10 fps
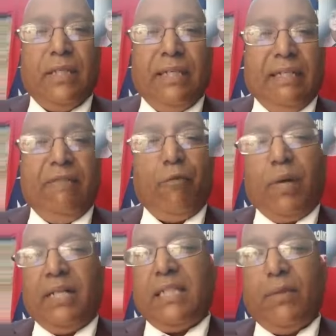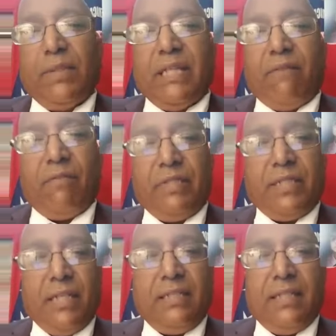Even whilst he was
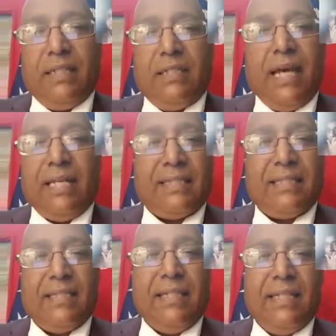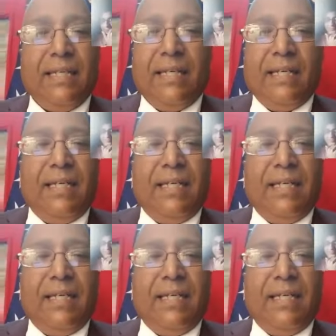devastating in tests, he